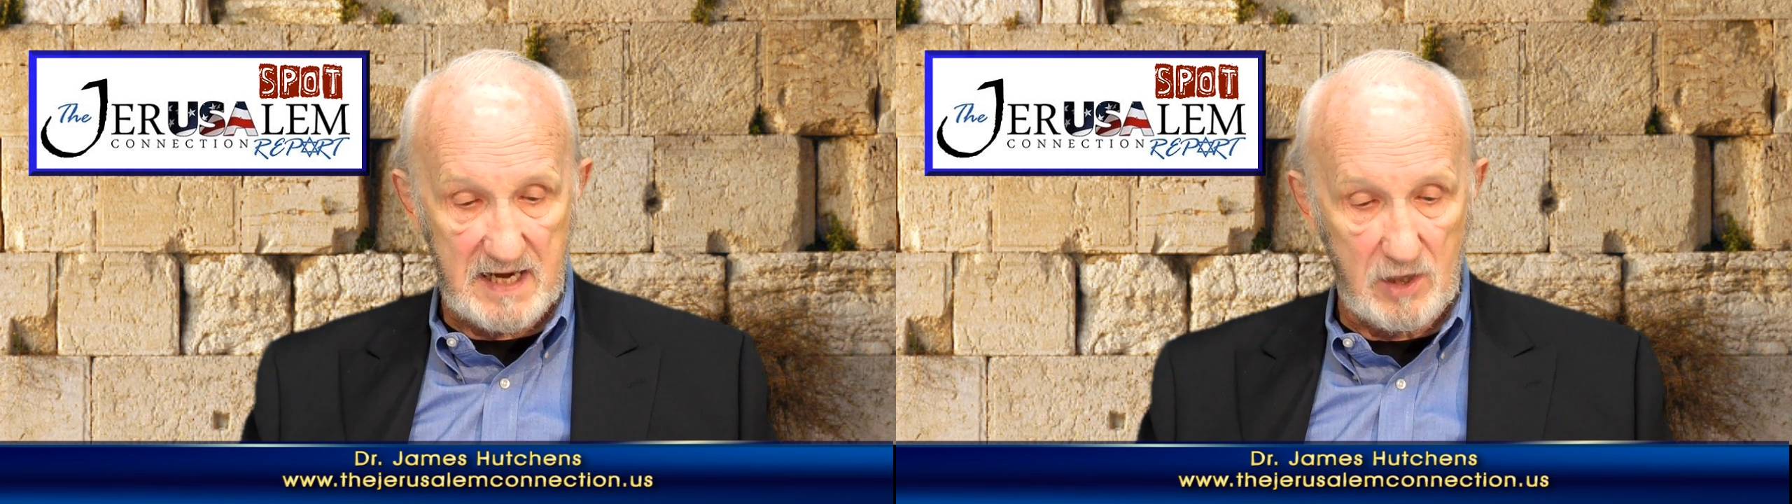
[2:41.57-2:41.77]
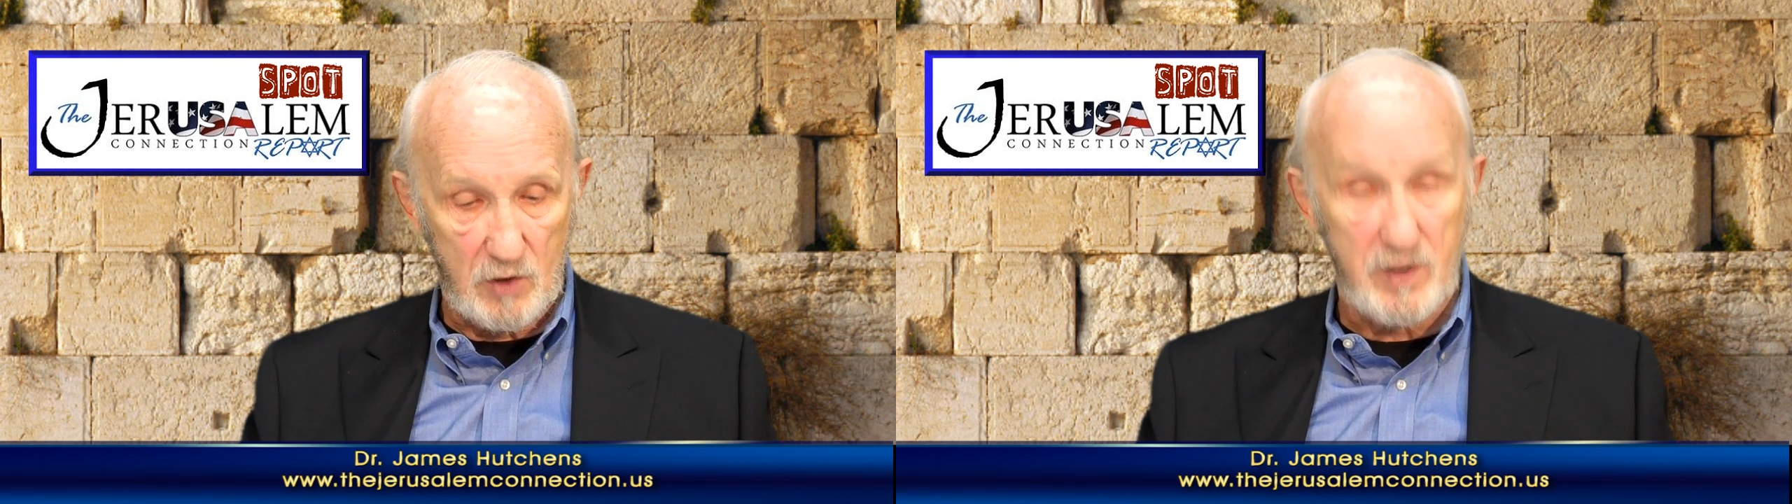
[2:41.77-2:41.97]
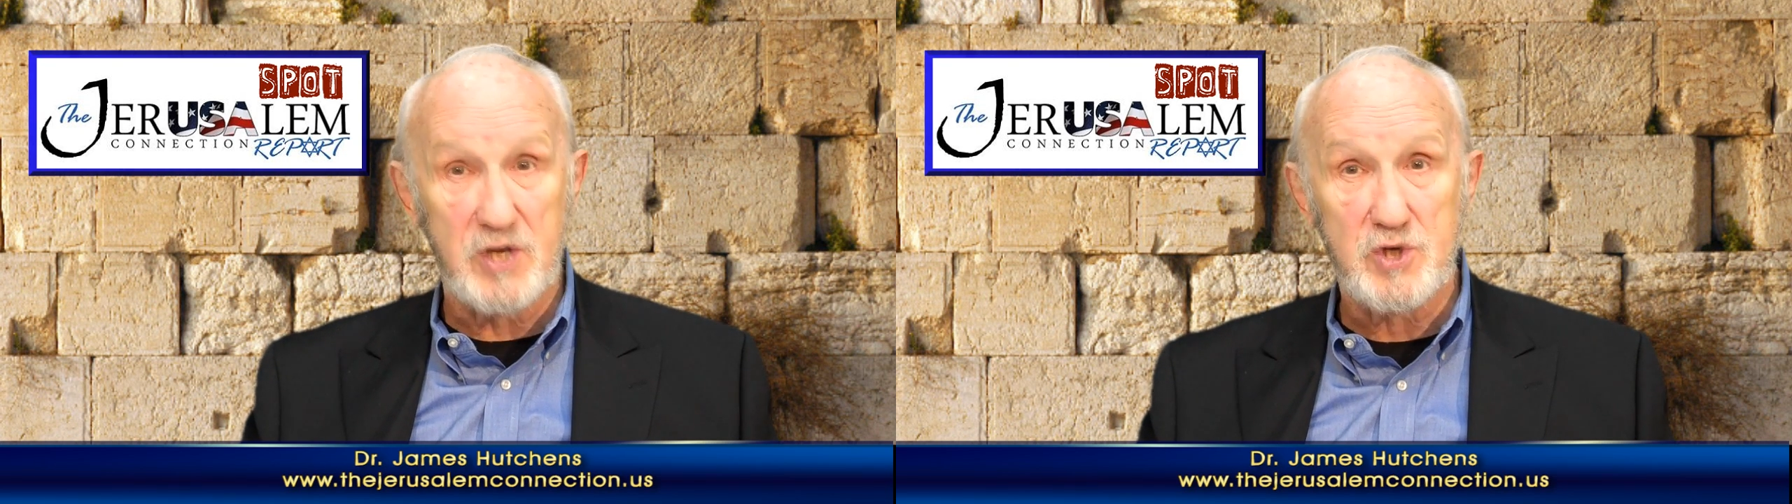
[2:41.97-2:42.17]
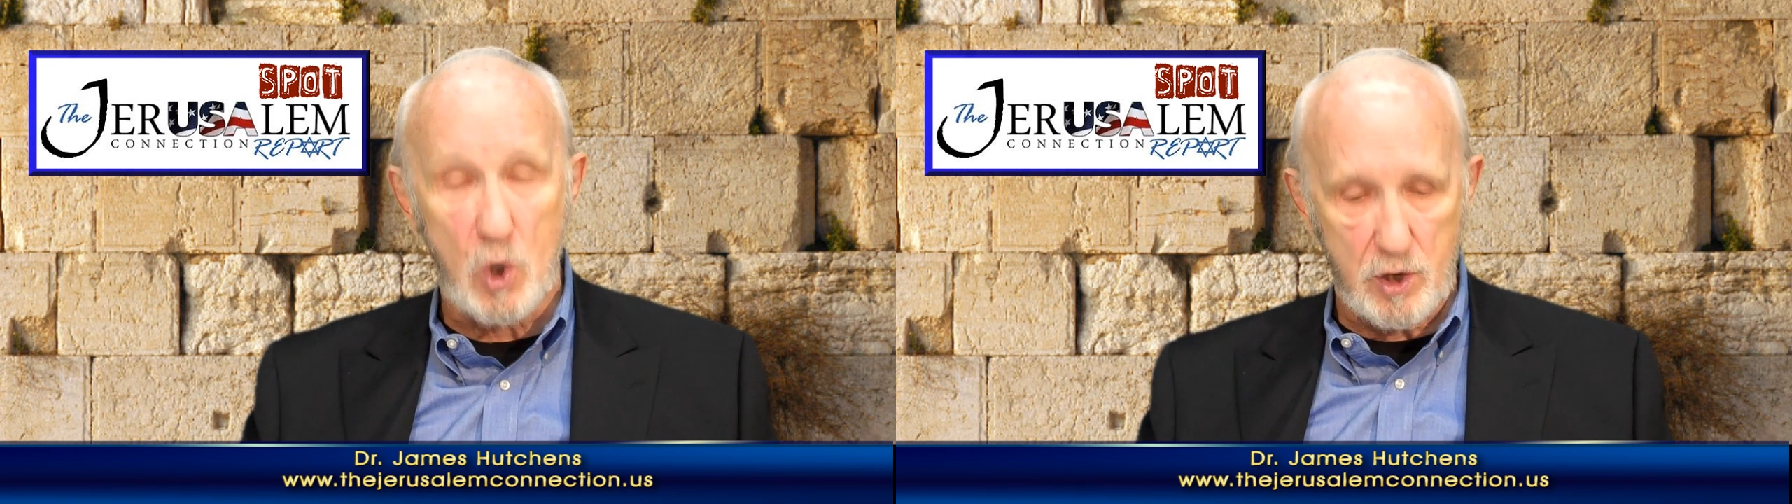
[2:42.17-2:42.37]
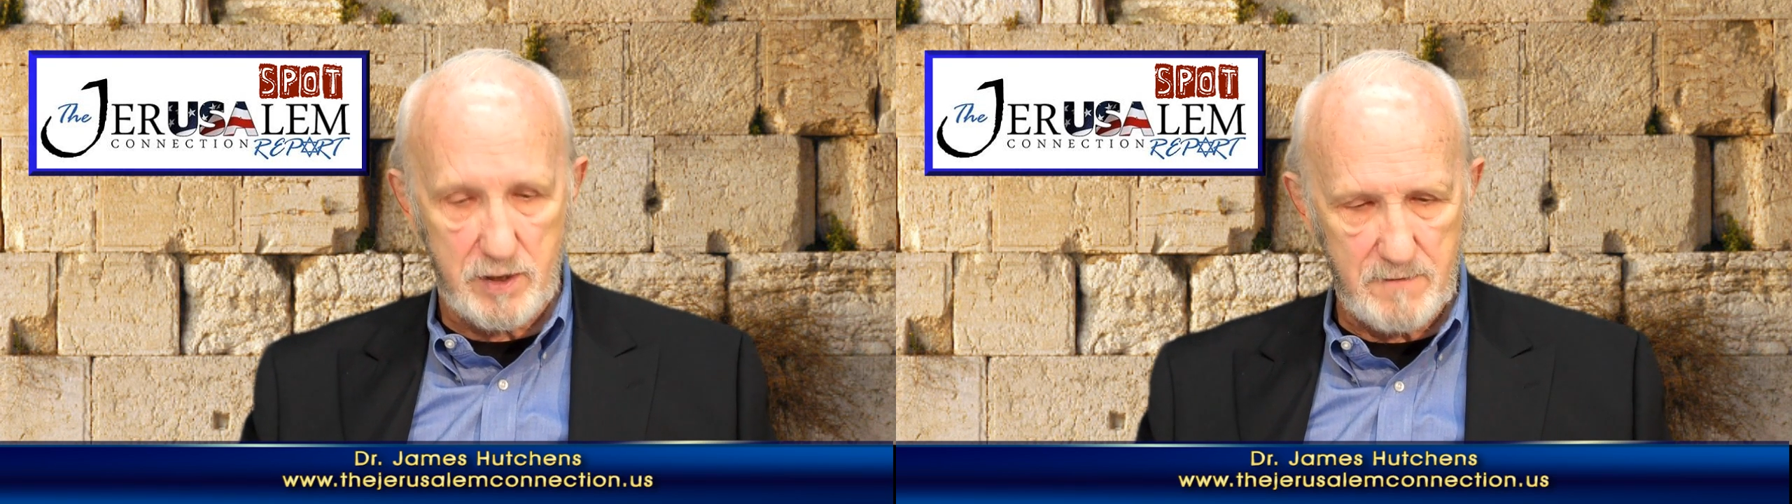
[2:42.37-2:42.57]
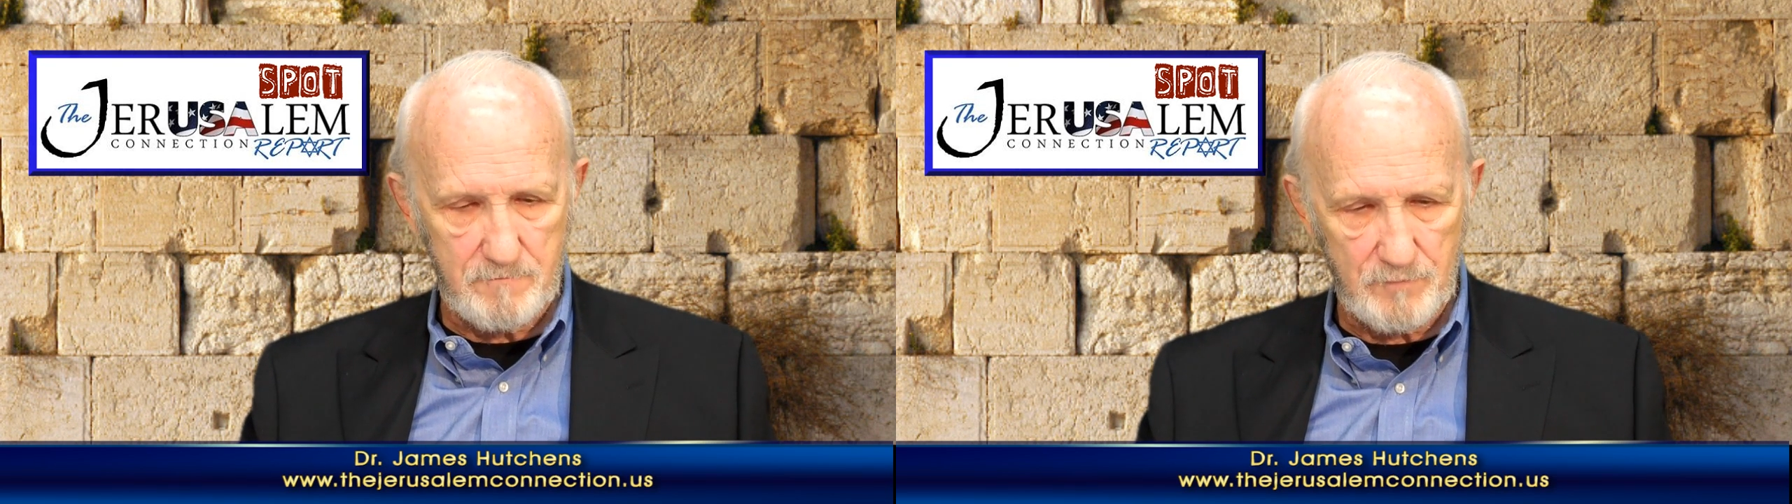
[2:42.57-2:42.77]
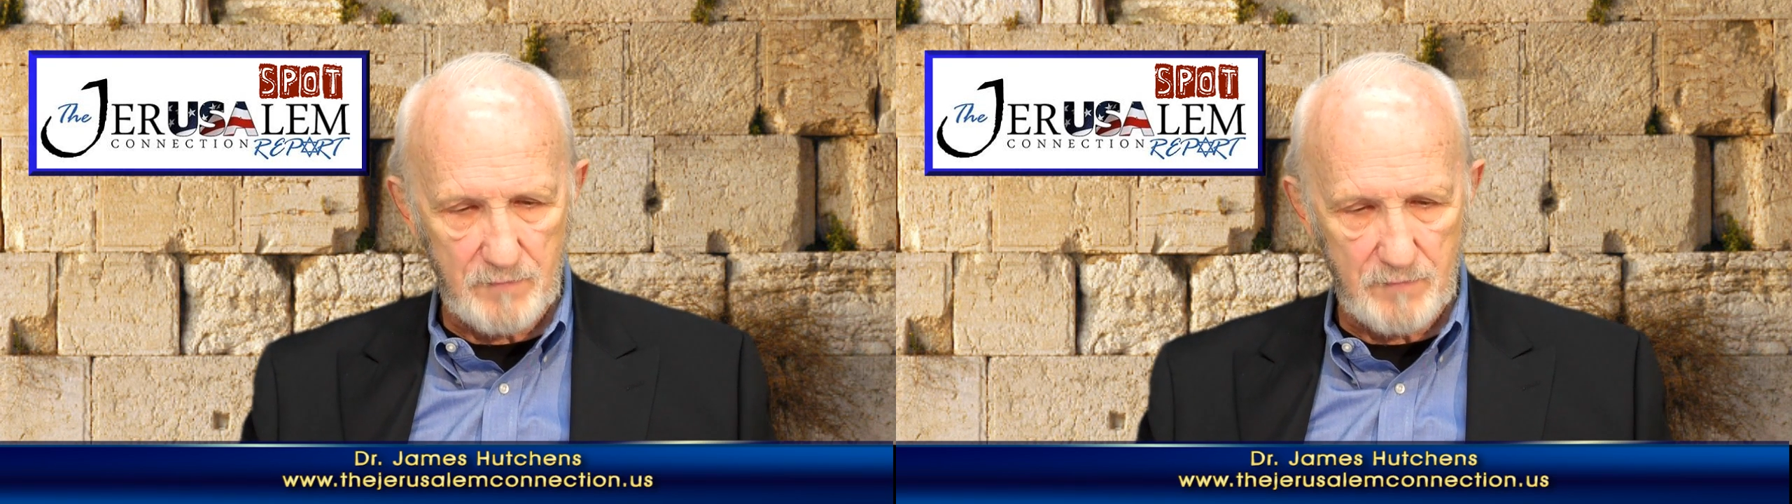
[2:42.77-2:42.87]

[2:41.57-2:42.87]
including Jordan.